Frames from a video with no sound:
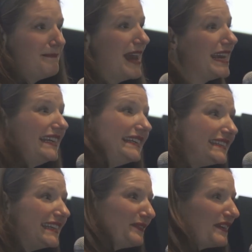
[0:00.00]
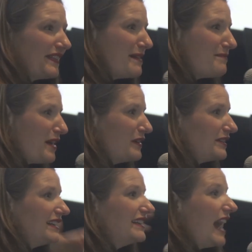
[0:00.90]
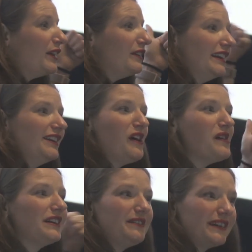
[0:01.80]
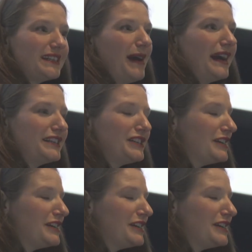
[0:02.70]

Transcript: Make it easy for them, though, to not only know what to expect in